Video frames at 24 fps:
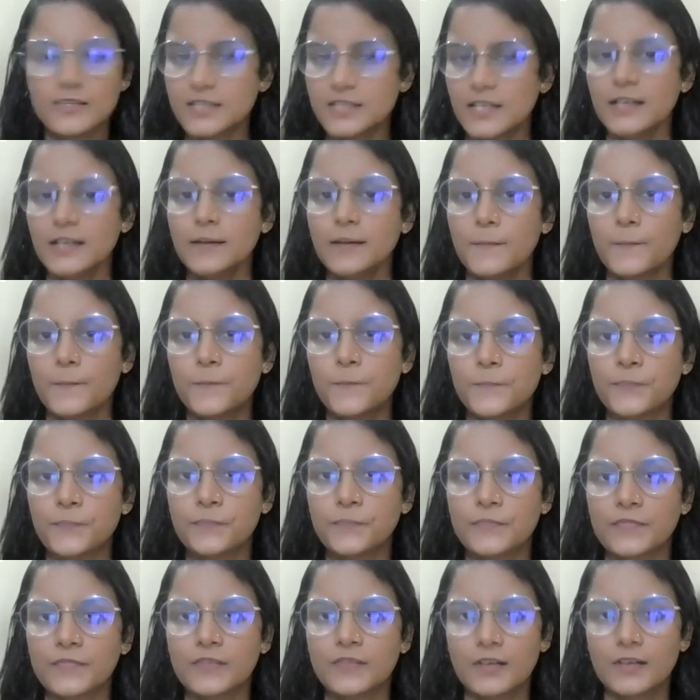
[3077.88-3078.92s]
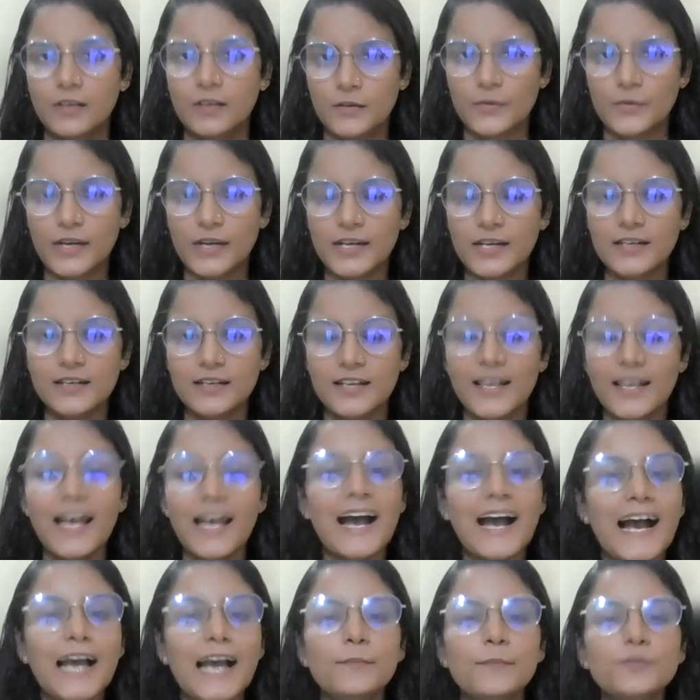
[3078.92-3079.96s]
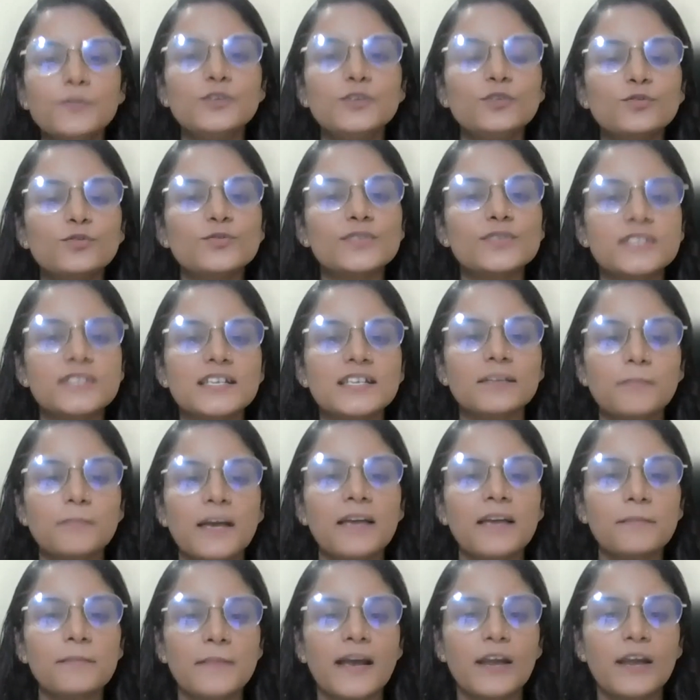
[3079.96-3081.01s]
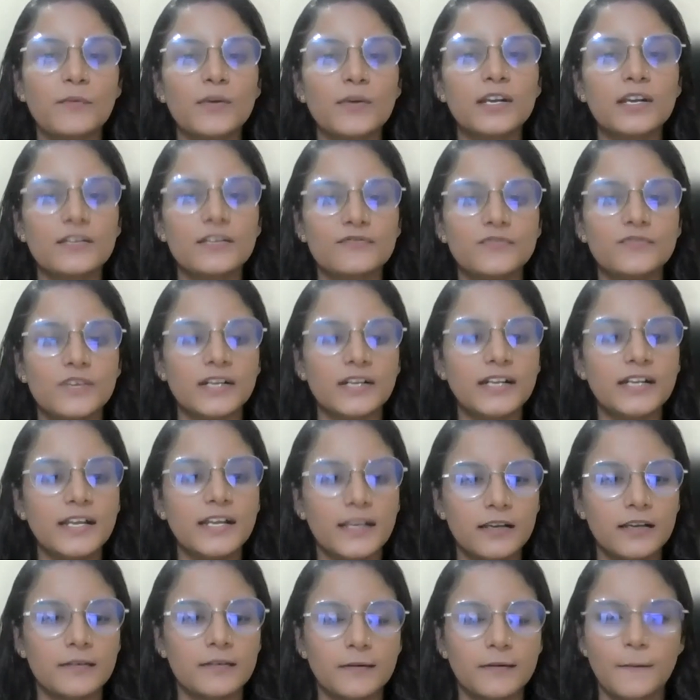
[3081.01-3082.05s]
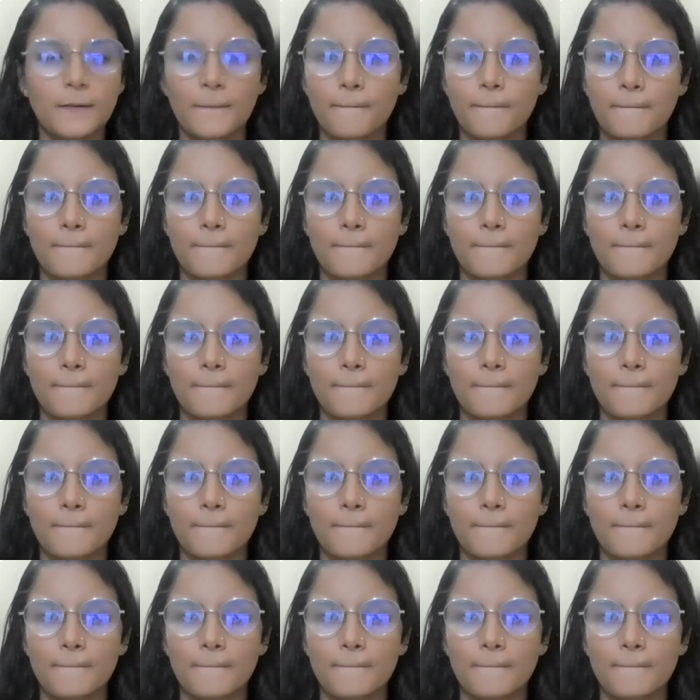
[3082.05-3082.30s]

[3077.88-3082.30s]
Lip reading: See, right? I'm using my manual effort here.